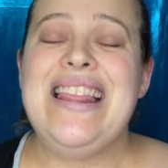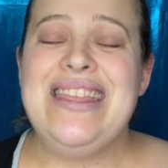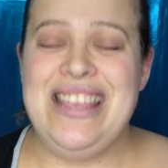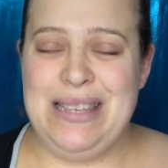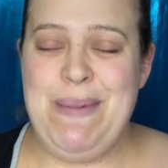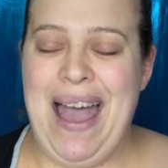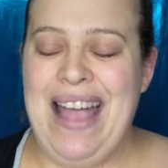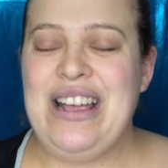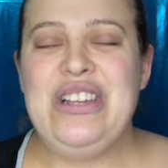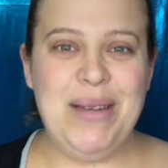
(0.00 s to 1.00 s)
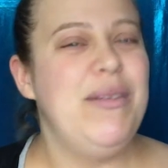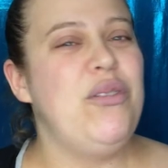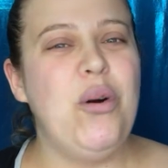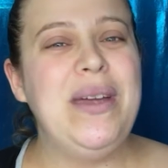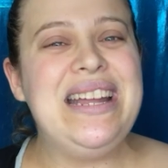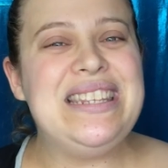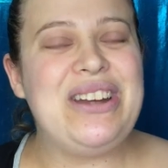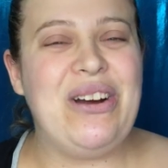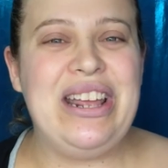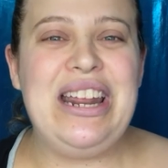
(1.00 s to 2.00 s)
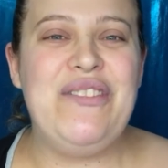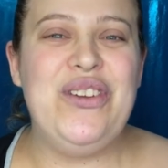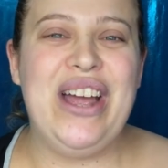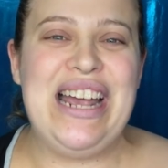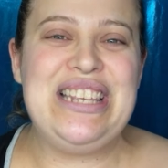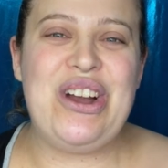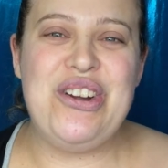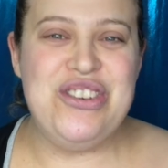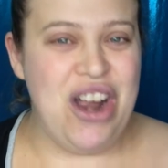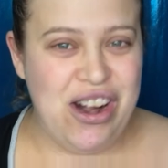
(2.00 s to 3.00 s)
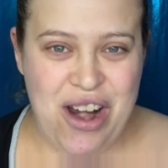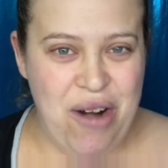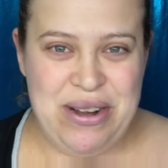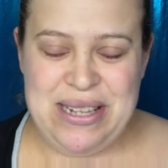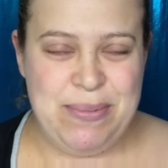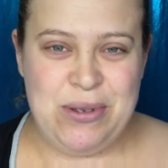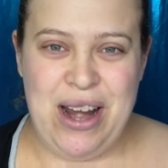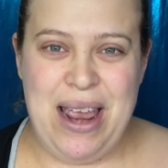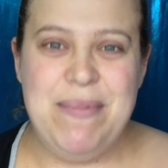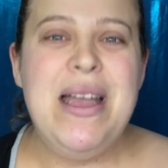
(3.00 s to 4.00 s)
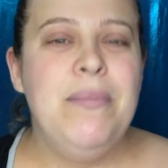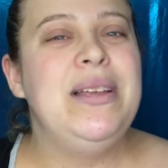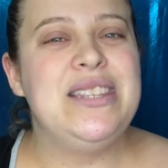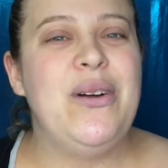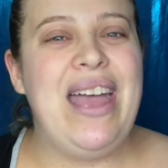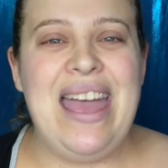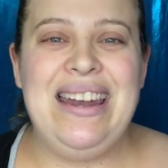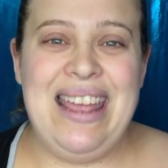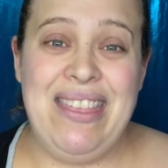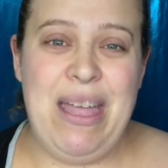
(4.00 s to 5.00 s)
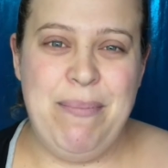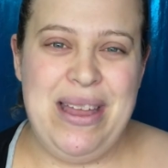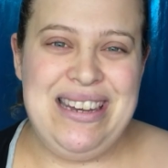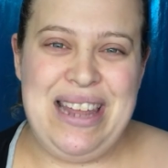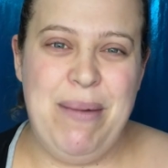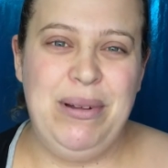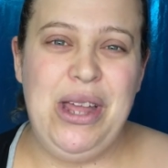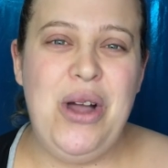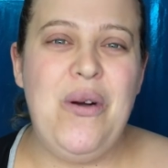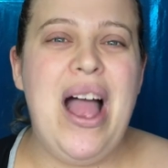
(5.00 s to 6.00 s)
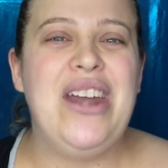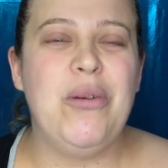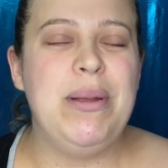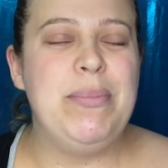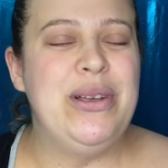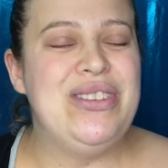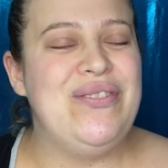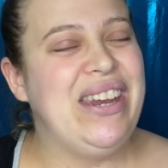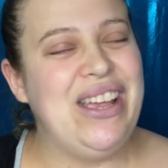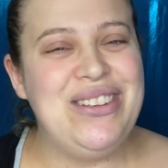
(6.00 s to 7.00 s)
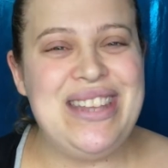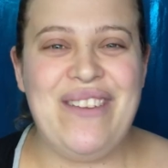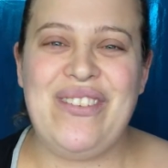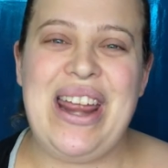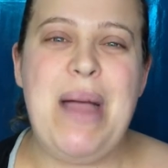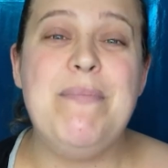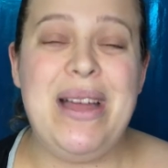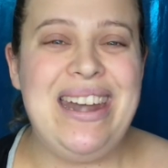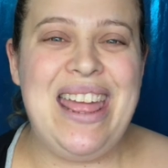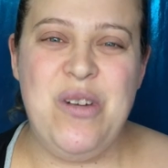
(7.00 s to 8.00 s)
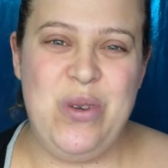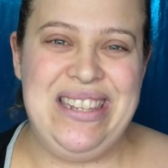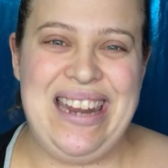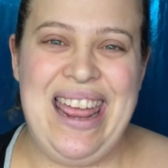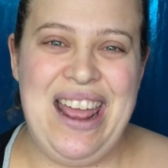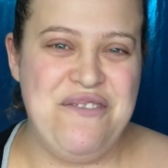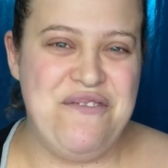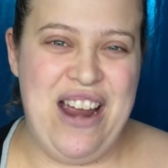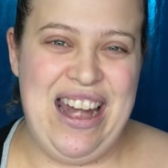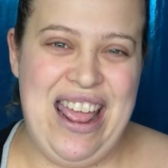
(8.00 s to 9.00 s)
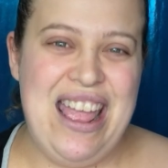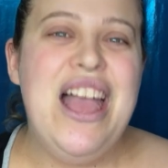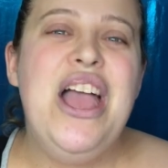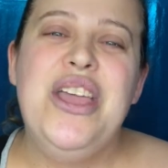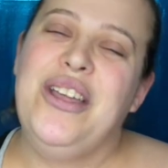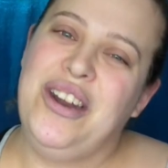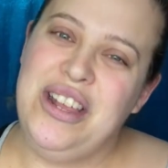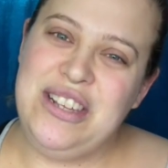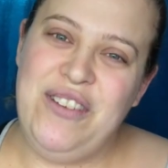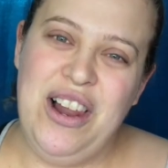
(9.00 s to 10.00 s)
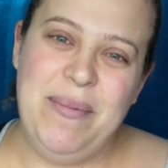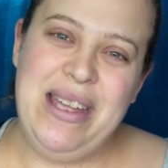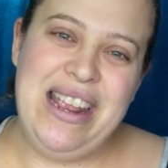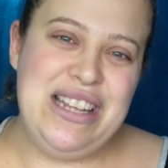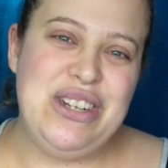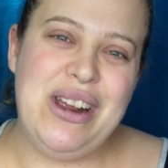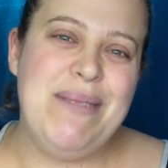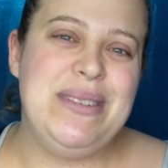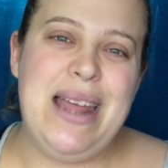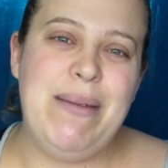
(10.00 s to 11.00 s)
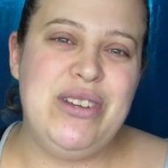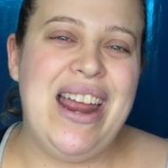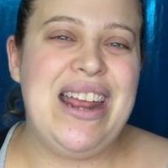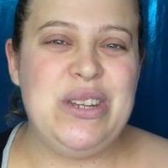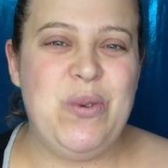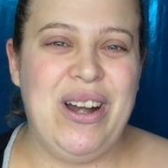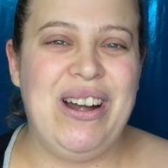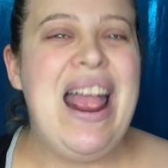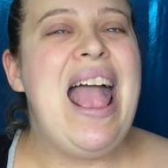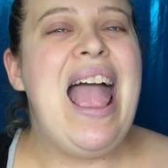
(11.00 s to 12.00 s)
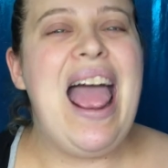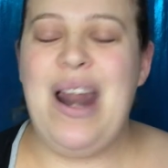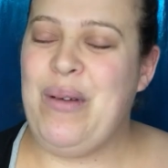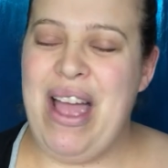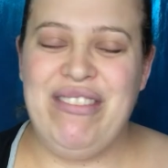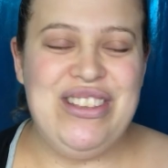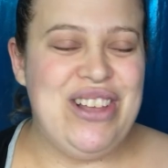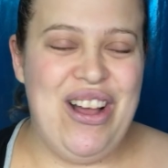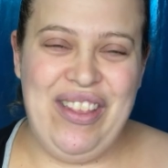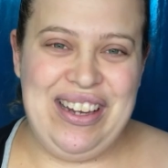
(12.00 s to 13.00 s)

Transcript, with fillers: this bag. Before we get started, if you guys are not already subscribed, please go ahead and hit that button down below. I normally post videos every Monday, Wednesday, and Friday. You can also follow me on Instagram, Snapchat, and Twitter, and I'll have those all